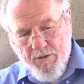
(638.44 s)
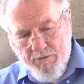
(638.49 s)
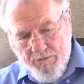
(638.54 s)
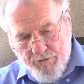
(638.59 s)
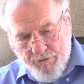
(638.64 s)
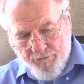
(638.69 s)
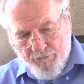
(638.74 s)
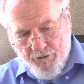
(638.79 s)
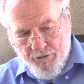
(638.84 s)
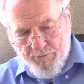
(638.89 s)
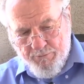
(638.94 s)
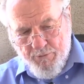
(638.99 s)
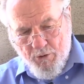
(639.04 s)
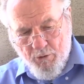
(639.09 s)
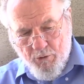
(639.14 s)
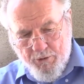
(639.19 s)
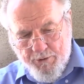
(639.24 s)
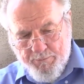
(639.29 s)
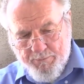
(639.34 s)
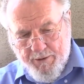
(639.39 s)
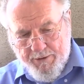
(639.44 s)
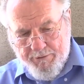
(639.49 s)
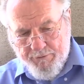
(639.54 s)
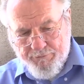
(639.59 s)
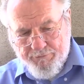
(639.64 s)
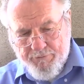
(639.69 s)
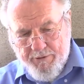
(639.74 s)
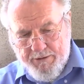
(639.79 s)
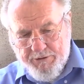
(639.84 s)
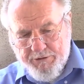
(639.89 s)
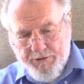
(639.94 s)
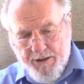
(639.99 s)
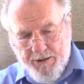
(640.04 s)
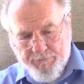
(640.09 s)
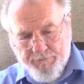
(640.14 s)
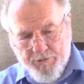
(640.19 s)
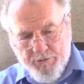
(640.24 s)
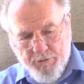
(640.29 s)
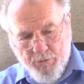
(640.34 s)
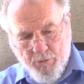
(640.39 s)
a term coined by the French
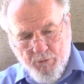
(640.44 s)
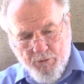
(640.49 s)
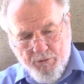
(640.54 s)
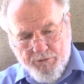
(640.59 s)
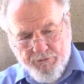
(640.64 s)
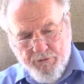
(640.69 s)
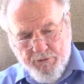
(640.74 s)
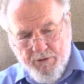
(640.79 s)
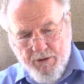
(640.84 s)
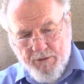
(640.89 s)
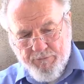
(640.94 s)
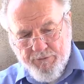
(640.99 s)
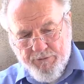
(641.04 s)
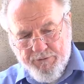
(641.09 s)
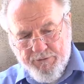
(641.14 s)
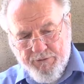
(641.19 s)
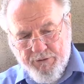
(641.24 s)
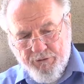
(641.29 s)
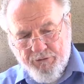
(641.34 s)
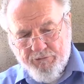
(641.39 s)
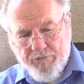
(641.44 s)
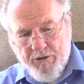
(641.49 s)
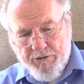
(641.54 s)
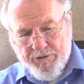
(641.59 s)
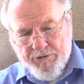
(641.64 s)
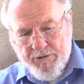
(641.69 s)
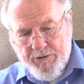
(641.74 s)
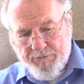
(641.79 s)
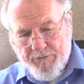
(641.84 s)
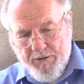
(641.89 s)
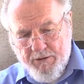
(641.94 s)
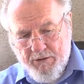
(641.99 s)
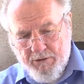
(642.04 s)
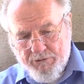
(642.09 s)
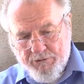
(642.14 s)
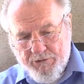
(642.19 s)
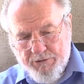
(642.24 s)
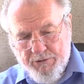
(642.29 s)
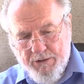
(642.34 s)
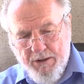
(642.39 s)
after the war to cover the destruction of a
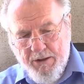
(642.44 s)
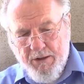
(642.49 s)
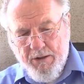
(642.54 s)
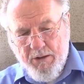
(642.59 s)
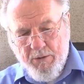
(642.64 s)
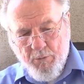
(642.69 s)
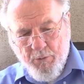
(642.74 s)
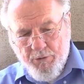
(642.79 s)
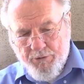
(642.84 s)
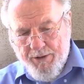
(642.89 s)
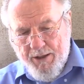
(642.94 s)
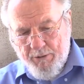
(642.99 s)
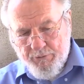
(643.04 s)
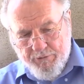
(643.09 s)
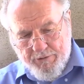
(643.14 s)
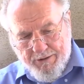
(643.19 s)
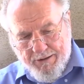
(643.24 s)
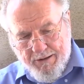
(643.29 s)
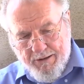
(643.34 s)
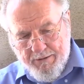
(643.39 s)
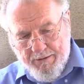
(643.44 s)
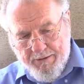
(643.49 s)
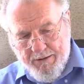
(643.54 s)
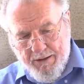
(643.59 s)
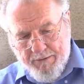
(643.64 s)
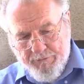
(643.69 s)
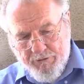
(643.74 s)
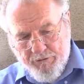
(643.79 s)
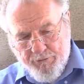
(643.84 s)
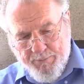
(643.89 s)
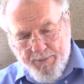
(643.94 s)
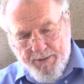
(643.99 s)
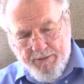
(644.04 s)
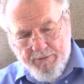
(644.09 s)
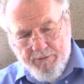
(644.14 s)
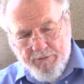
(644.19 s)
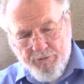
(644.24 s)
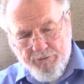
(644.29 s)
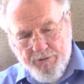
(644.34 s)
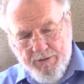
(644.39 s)
culture without the killing of its
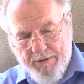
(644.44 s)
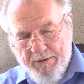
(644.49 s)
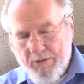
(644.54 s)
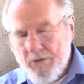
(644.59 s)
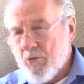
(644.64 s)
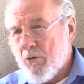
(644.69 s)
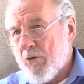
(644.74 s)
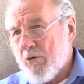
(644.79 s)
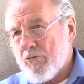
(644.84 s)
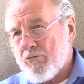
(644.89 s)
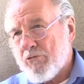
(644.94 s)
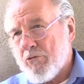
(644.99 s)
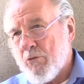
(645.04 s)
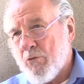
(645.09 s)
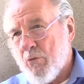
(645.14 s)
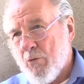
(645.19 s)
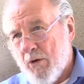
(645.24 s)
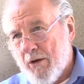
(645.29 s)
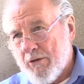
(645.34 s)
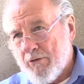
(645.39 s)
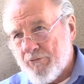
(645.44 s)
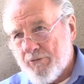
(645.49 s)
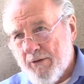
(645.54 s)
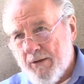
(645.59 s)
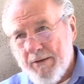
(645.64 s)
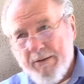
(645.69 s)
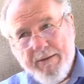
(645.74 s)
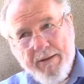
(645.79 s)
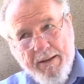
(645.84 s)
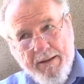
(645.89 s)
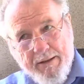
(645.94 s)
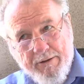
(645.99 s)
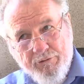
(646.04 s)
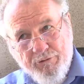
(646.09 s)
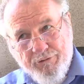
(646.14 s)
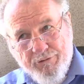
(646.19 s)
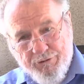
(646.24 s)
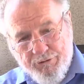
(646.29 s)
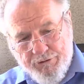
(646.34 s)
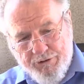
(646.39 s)
bearers, also qualified
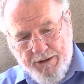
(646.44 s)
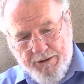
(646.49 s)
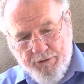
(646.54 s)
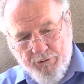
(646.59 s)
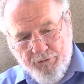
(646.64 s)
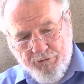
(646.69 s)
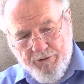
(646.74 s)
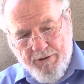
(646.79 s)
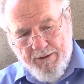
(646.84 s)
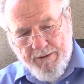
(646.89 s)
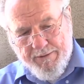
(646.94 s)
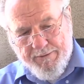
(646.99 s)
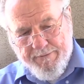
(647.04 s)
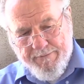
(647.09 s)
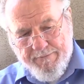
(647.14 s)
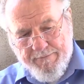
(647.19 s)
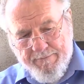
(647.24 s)
as genocide.